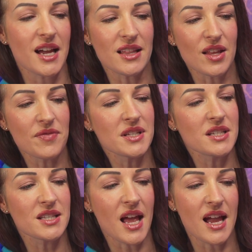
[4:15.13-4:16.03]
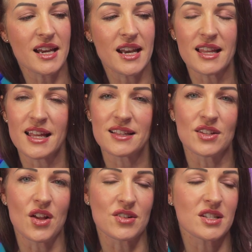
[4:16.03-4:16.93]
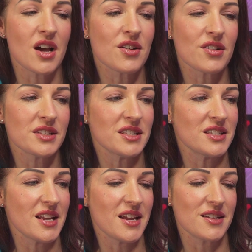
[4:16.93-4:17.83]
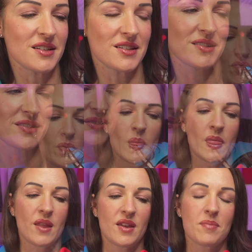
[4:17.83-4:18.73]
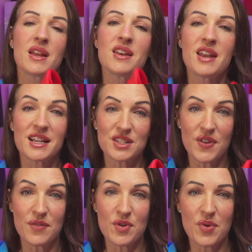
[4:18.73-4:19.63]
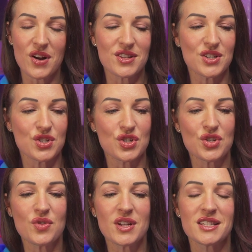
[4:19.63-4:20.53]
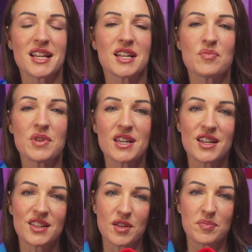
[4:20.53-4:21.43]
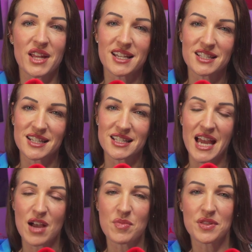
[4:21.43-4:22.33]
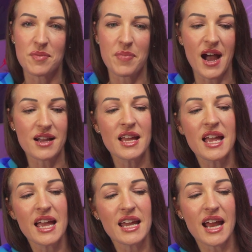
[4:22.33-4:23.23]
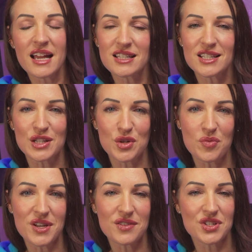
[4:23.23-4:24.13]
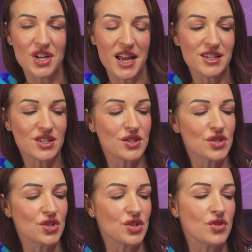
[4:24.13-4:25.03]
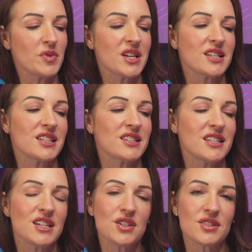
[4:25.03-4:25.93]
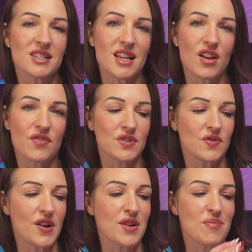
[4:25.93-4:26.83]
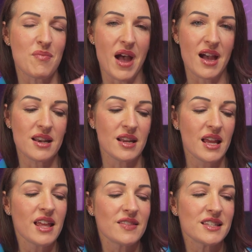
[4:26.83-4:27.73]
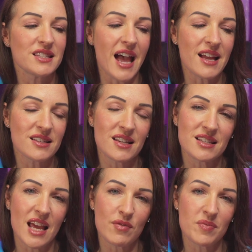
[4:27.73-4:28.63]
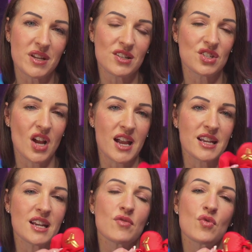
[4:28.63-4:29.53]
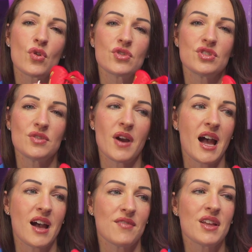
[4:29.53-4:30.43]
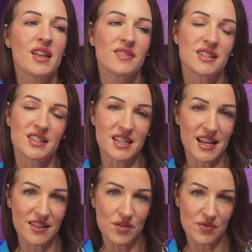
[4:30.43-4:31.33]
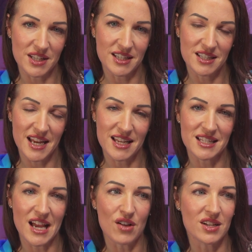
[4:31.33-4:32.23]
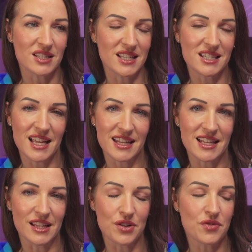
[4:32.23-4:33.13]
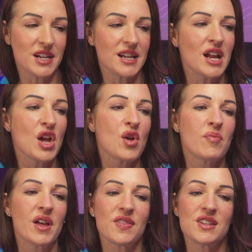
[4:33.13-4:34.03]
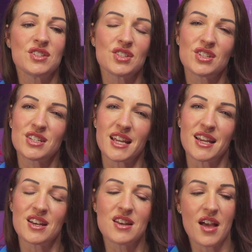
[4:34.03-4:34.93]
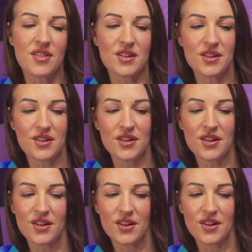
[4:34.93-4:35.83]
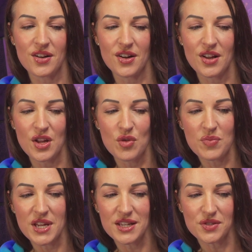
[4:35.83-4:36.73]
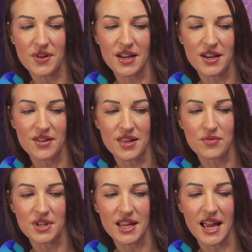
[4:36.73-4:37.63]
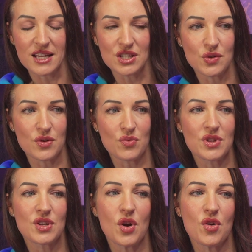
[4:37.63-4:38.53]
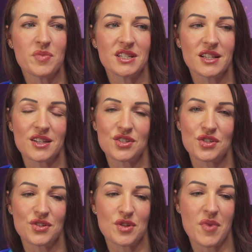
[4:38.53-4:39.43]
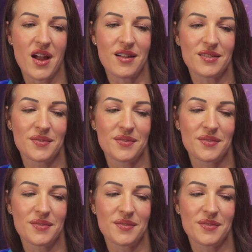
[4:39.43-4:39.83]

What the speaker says: I love the design. I like the long tongue on the snake. My next favorite part of the shoe is going to be the plastic tab on the back. It adds a little bit of shine to the shoe because the sneaker itself is very matte. The satin does have a bit of shine, and of course you have the snake that really stands out because it's slightly glittery. But this is just like another piece right here that really adds to it with the Kobe signature in the back.